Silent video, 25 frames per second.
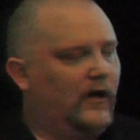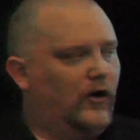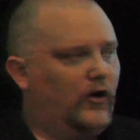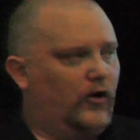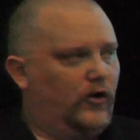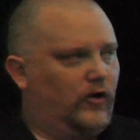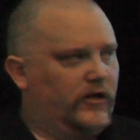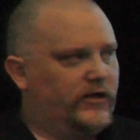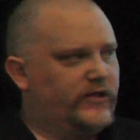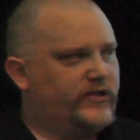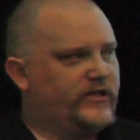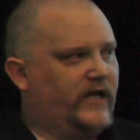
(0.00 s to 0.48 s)

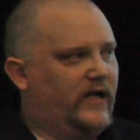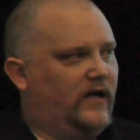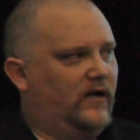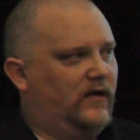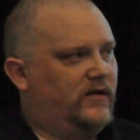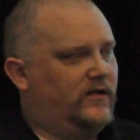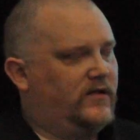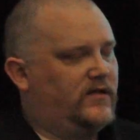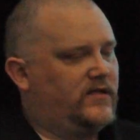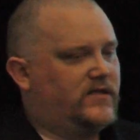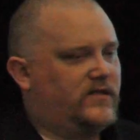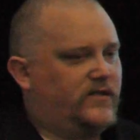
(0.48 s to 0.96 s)
early
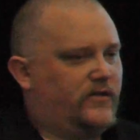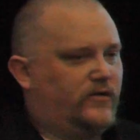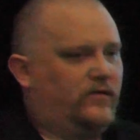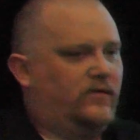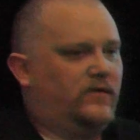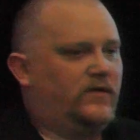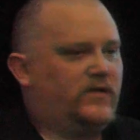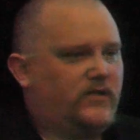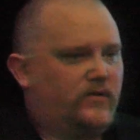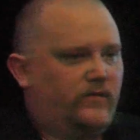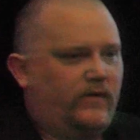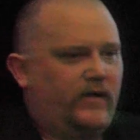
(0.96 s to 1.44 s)
childhood
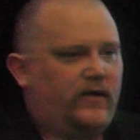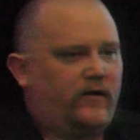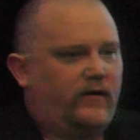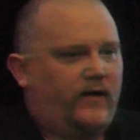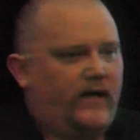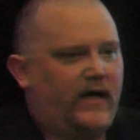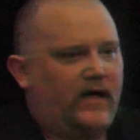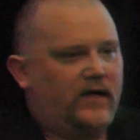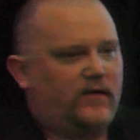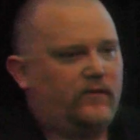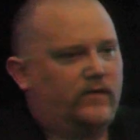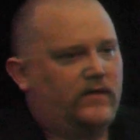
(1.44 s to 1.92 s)
student to
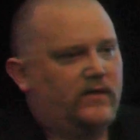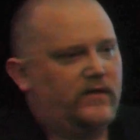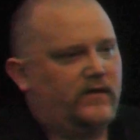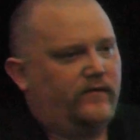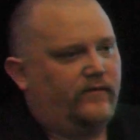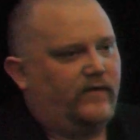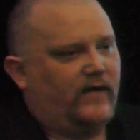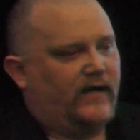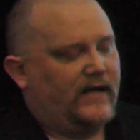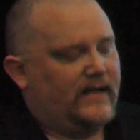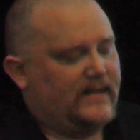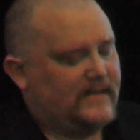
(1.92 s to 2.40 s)
interact with the
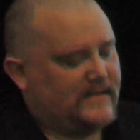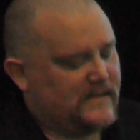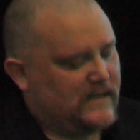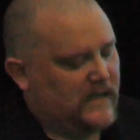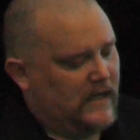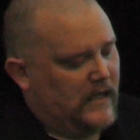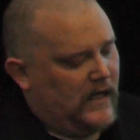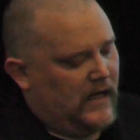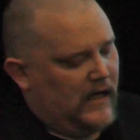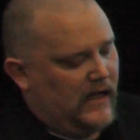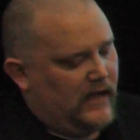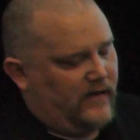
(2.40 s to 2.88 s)
device.
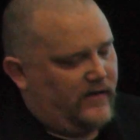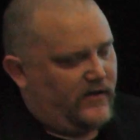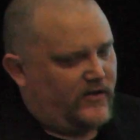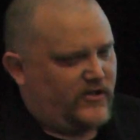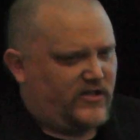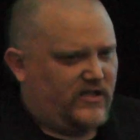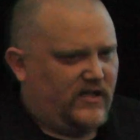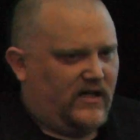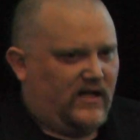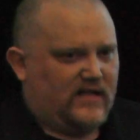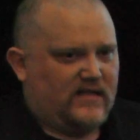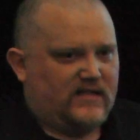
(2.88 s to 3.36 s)

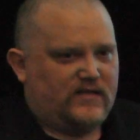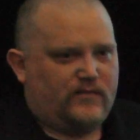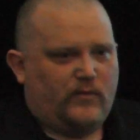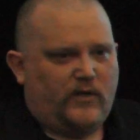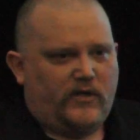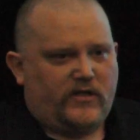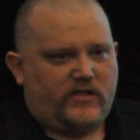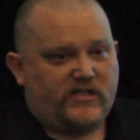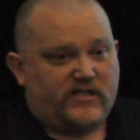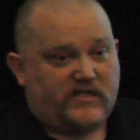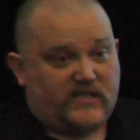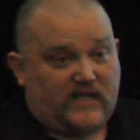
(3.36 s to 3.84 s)
There's not as
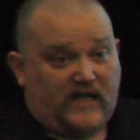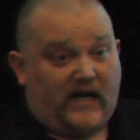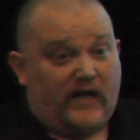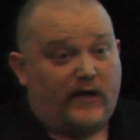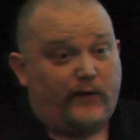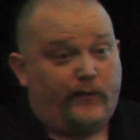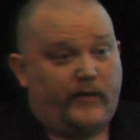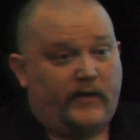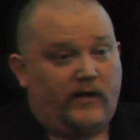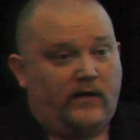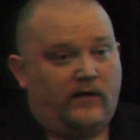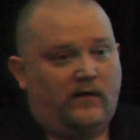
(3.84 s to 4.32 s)
much
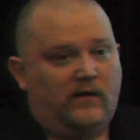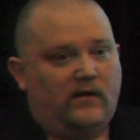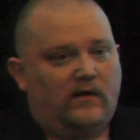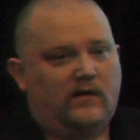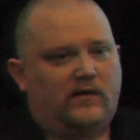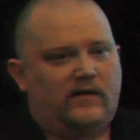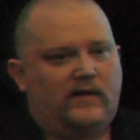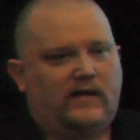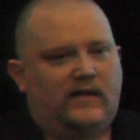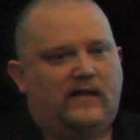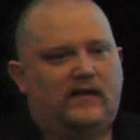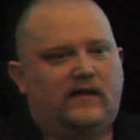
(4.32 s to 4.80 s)
typing
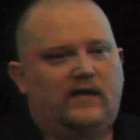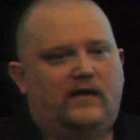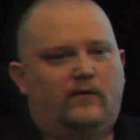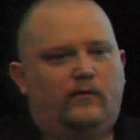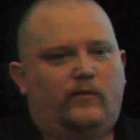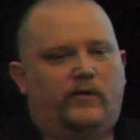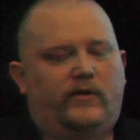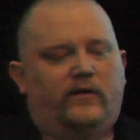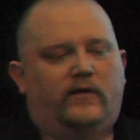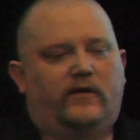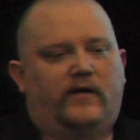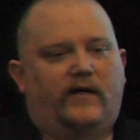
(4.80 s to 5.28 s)
needed
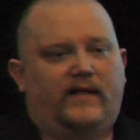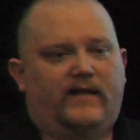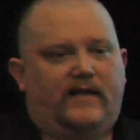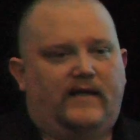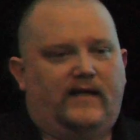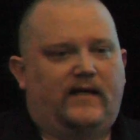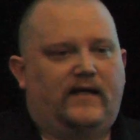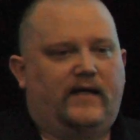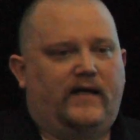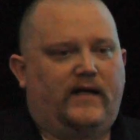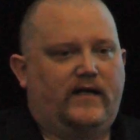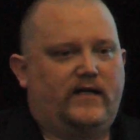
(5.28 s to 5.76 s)
when they're at
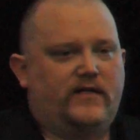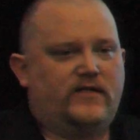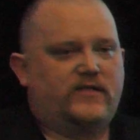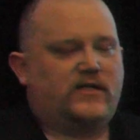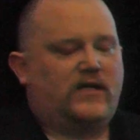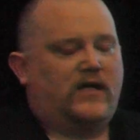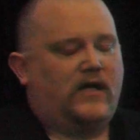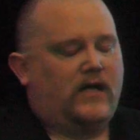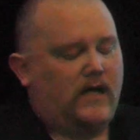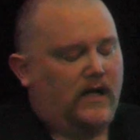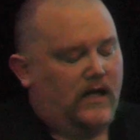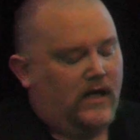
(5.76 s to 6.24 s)
that age.
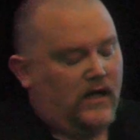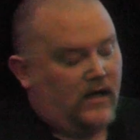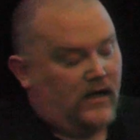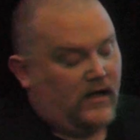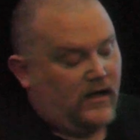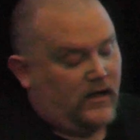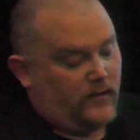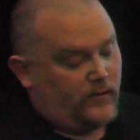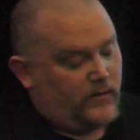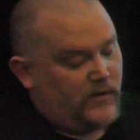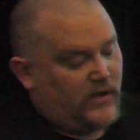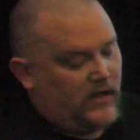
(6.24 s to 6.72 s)

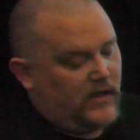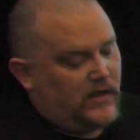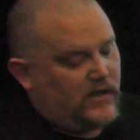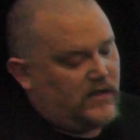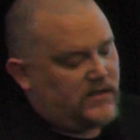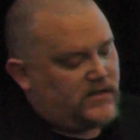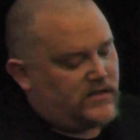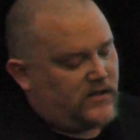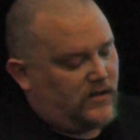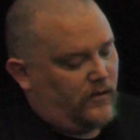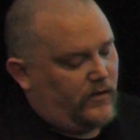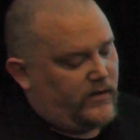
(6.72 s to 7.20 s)

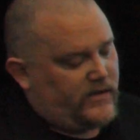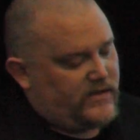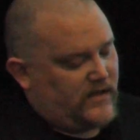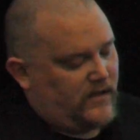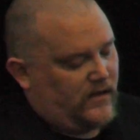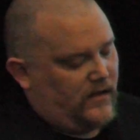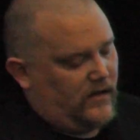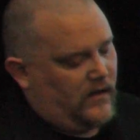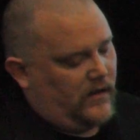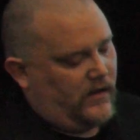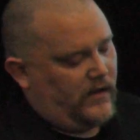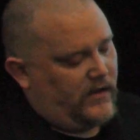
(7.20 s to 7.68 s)
So it's
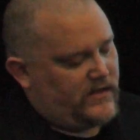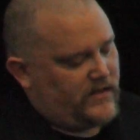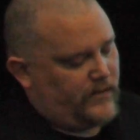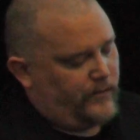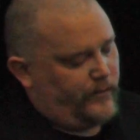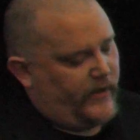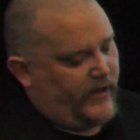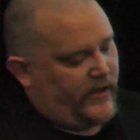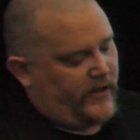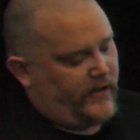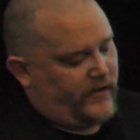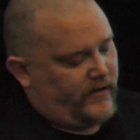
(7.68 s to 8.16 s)
a
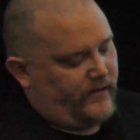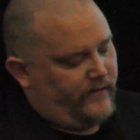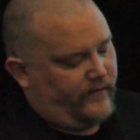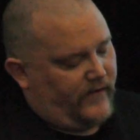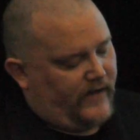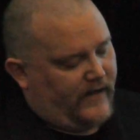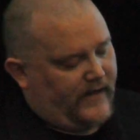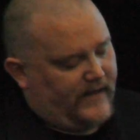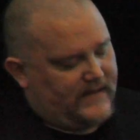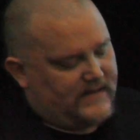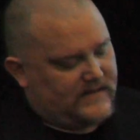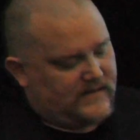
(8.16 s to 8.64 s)
better
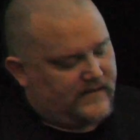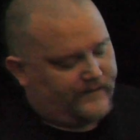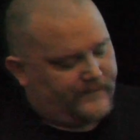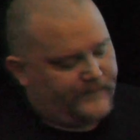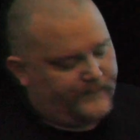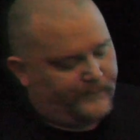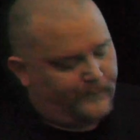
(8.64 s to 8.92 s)
device.